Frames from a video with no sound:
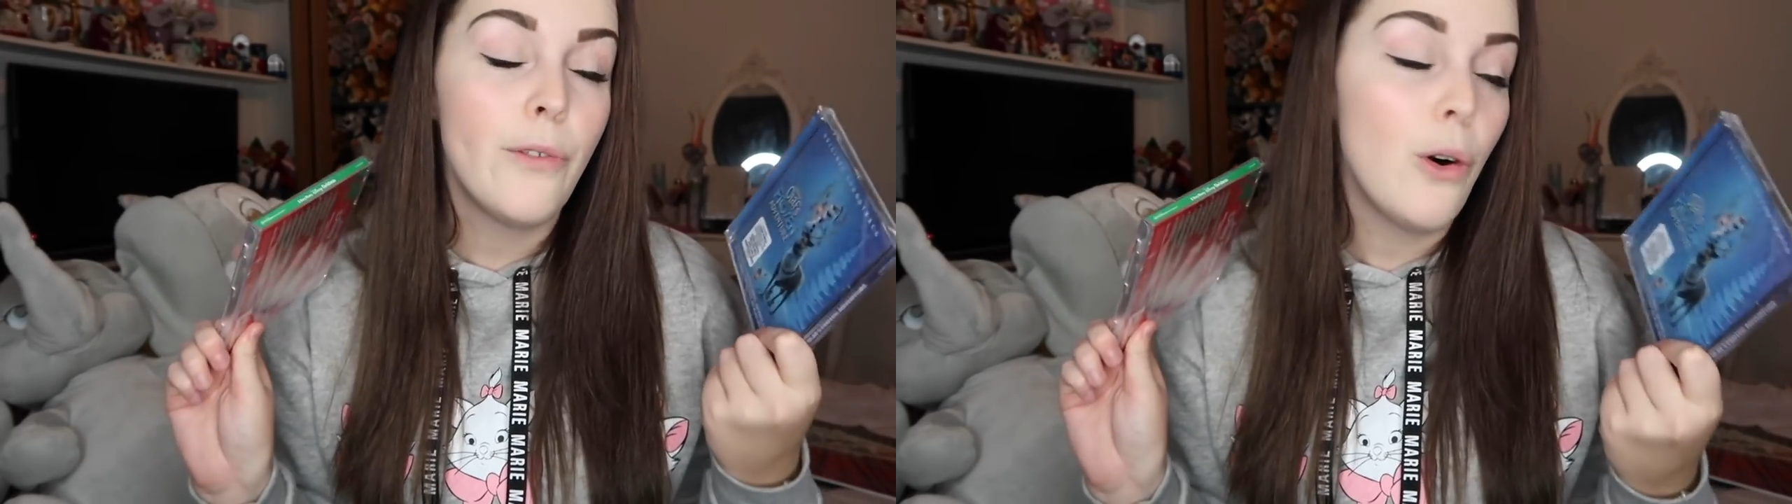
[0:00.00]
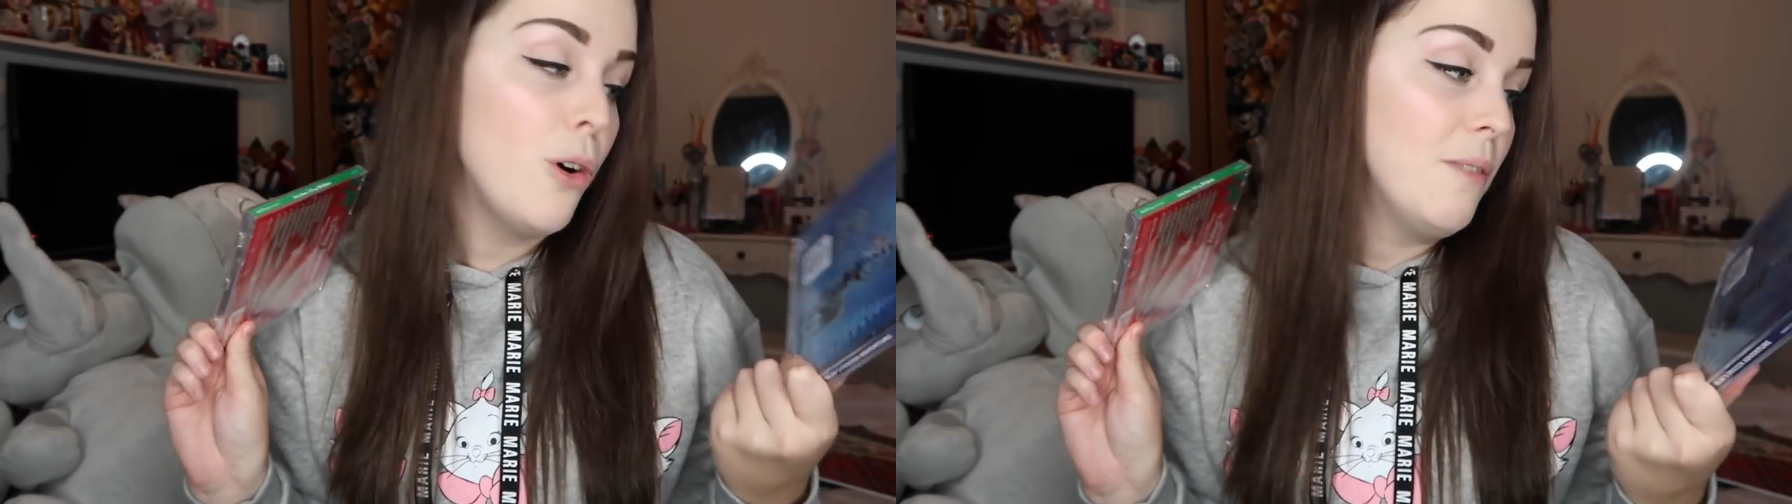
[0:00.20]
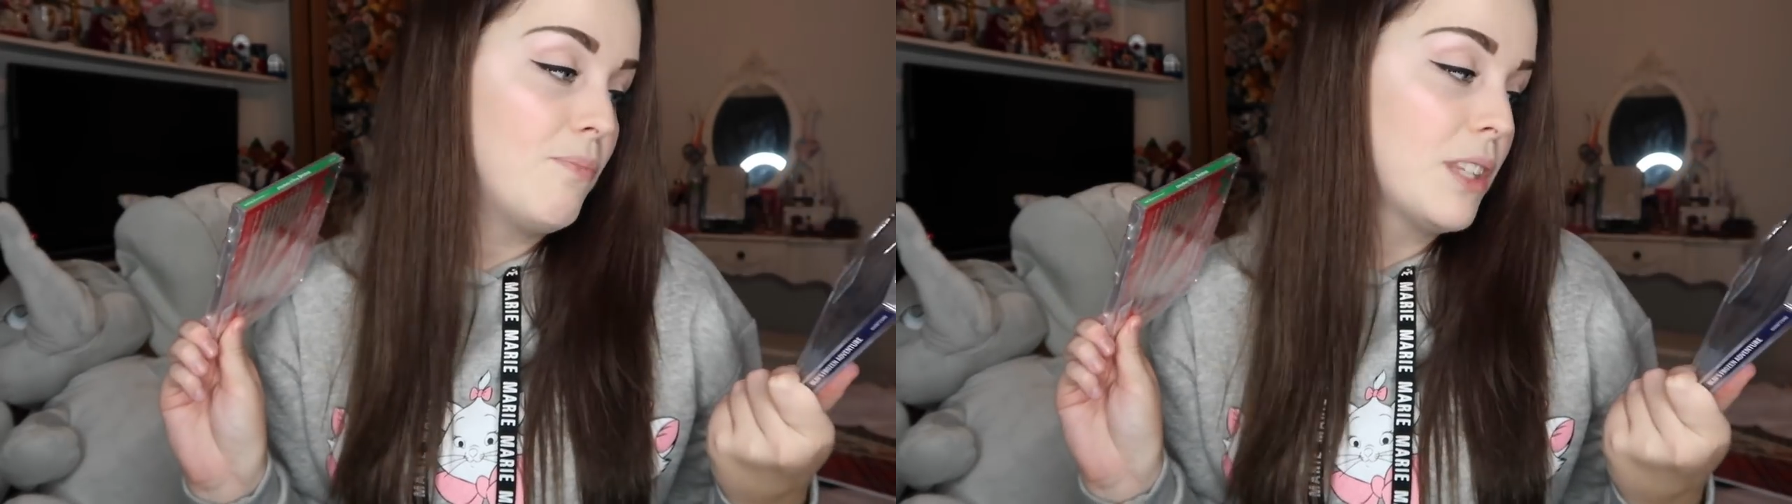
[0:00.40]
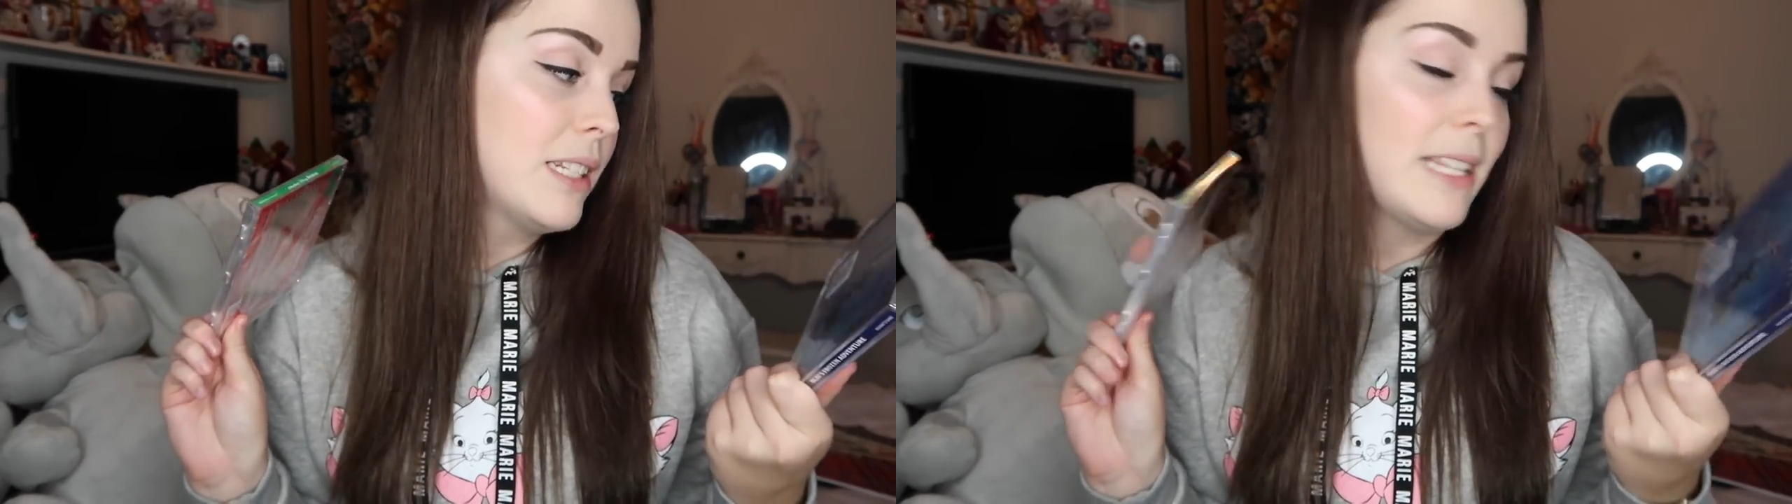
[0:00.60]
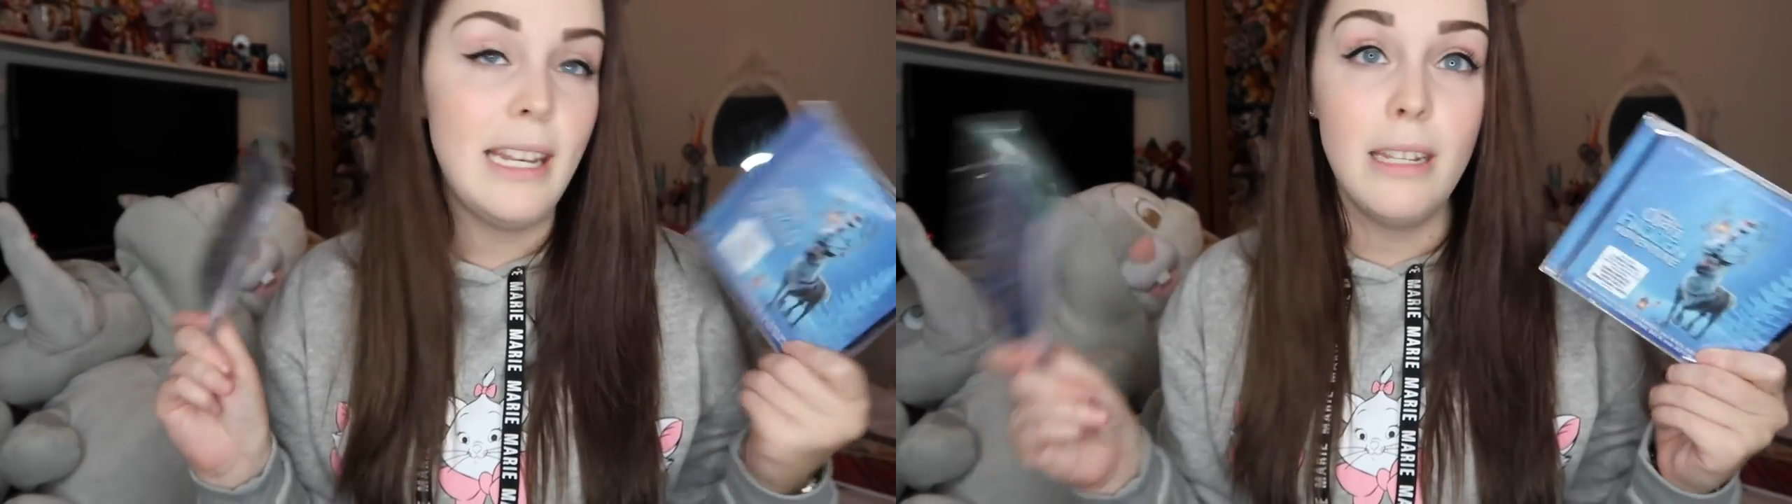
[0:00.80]
for
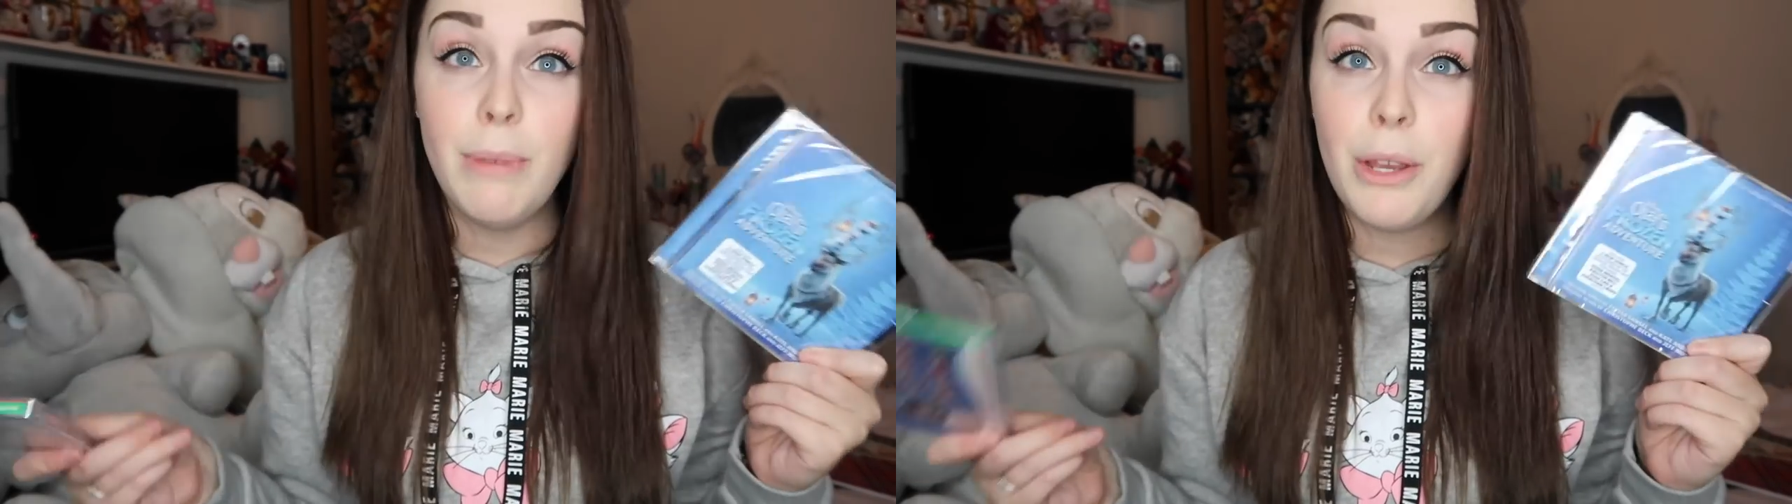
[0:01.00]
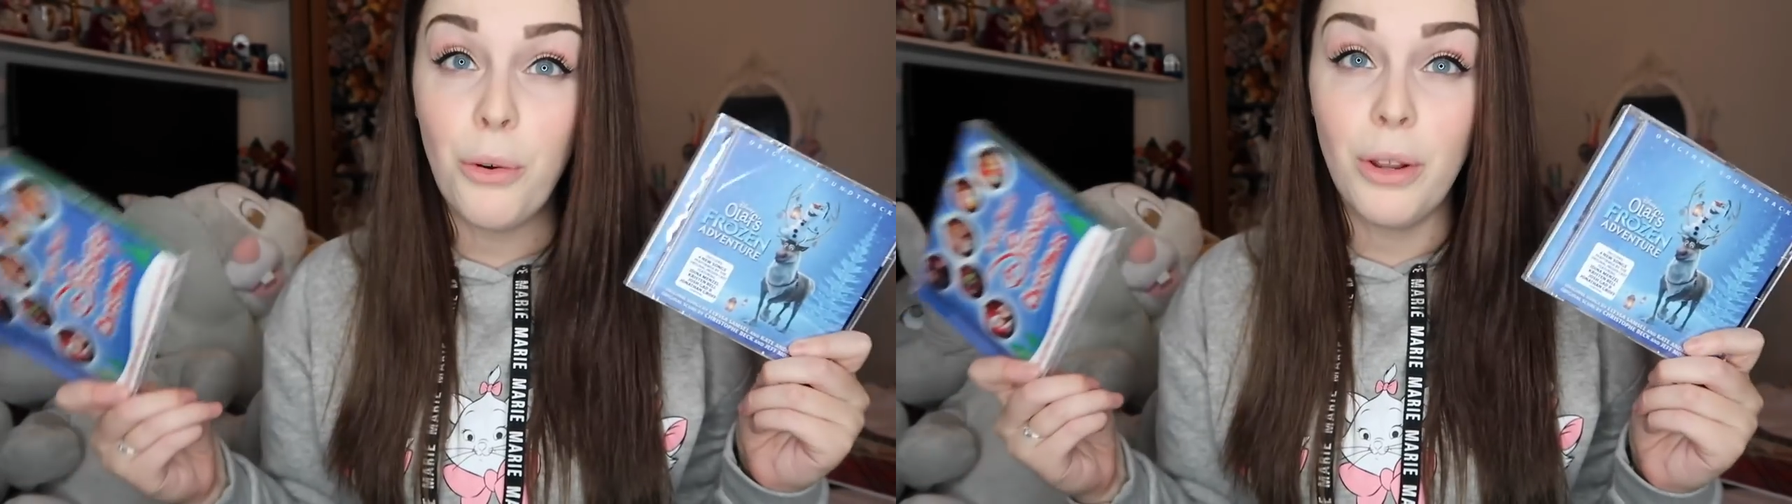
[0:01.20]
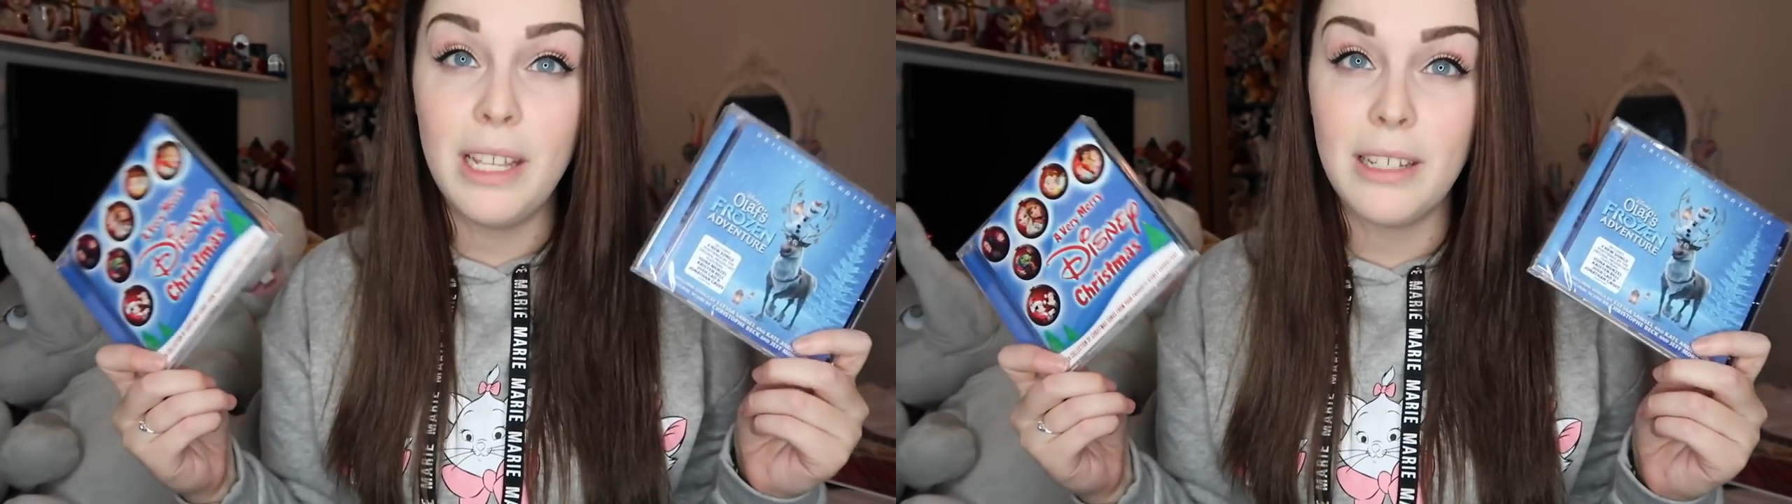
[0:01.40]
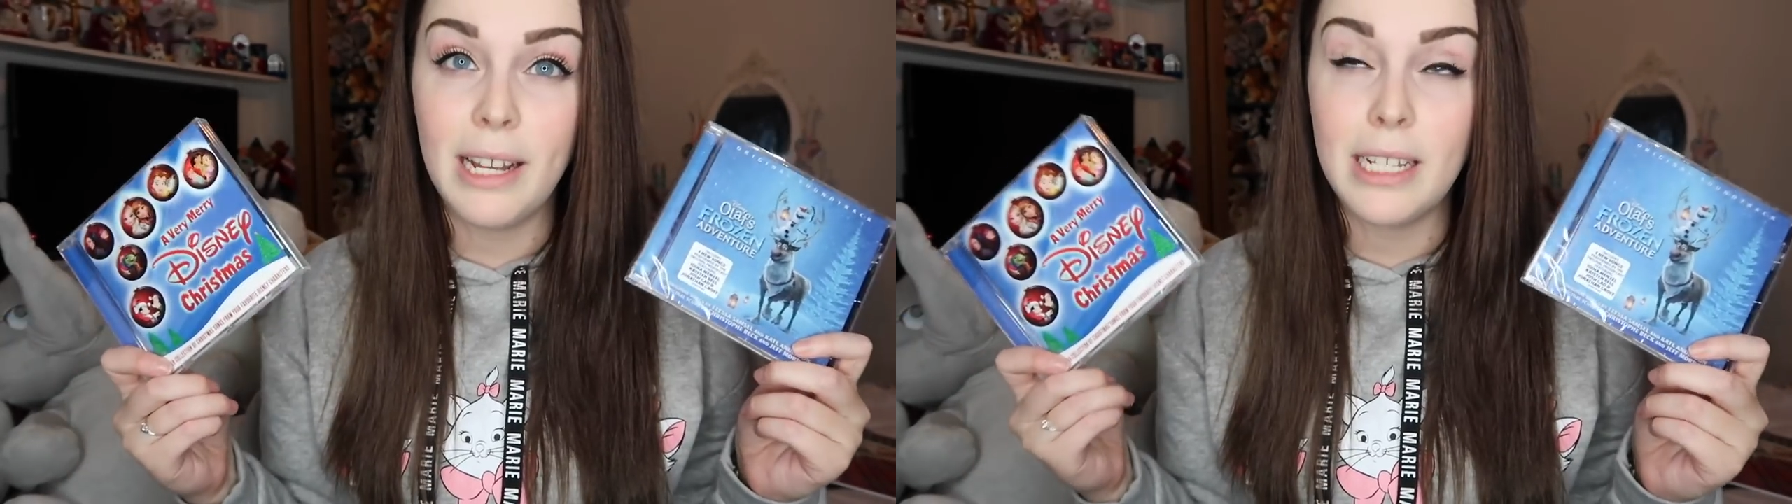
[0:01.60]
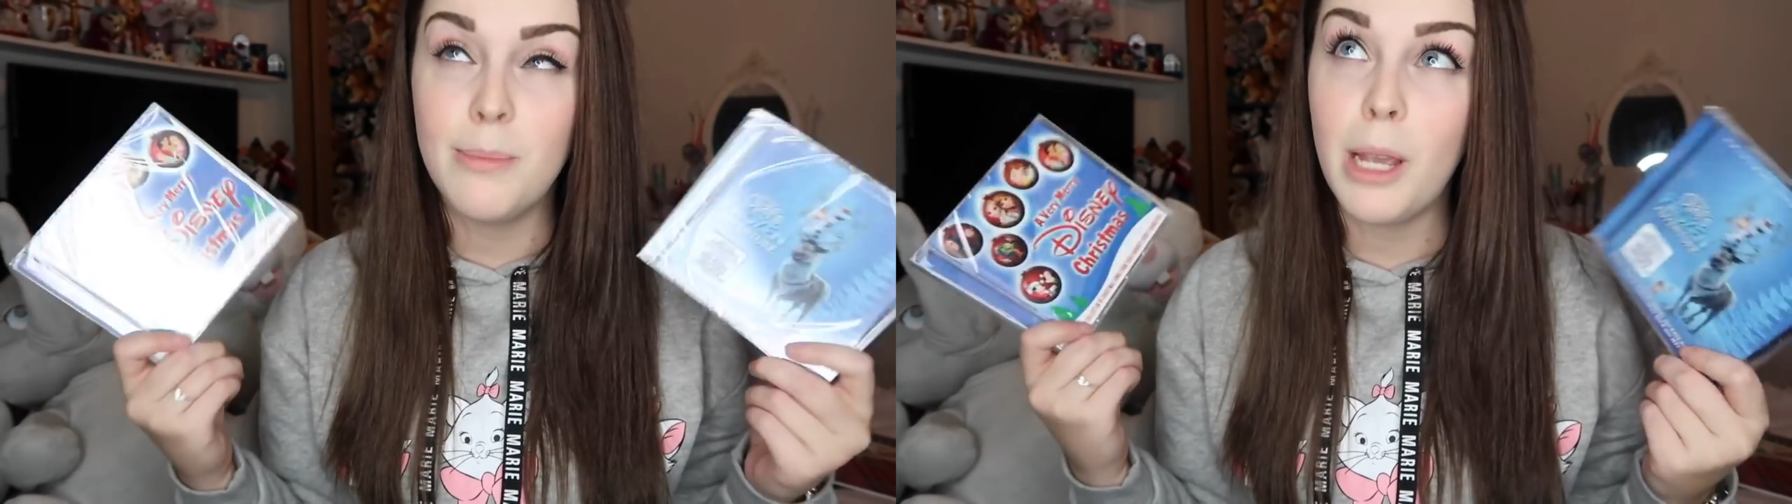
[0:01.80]
sending me all of these
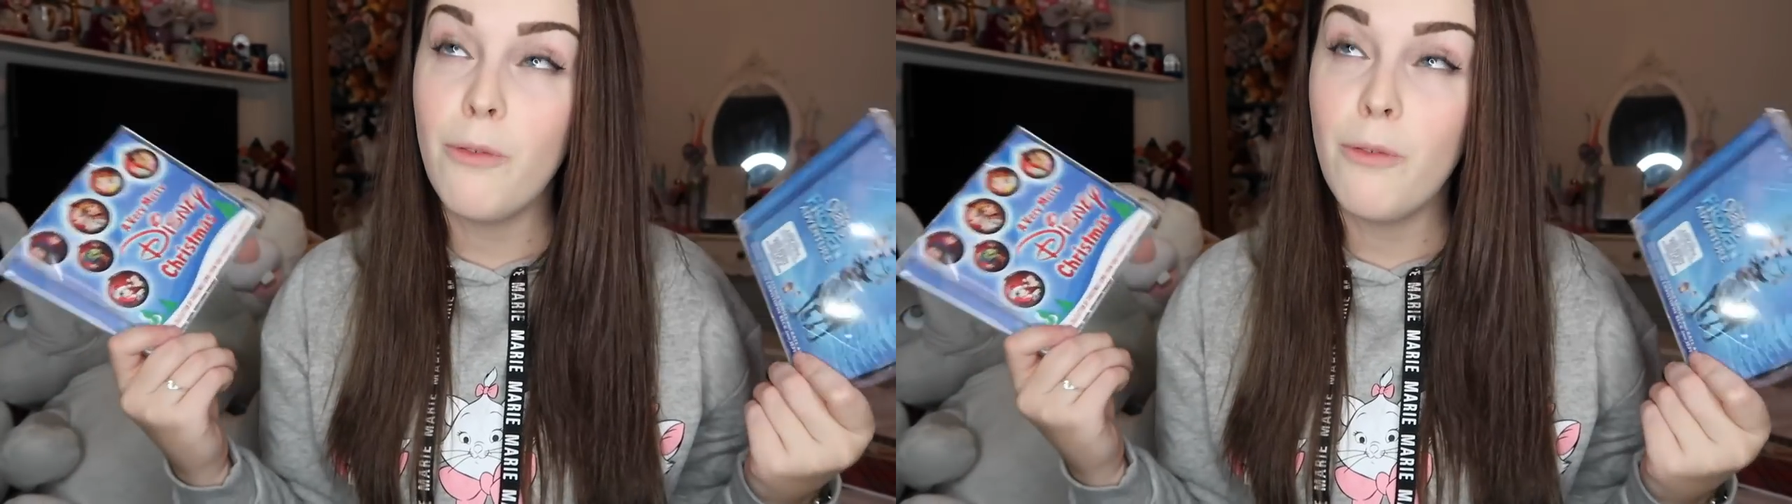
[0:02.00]
items.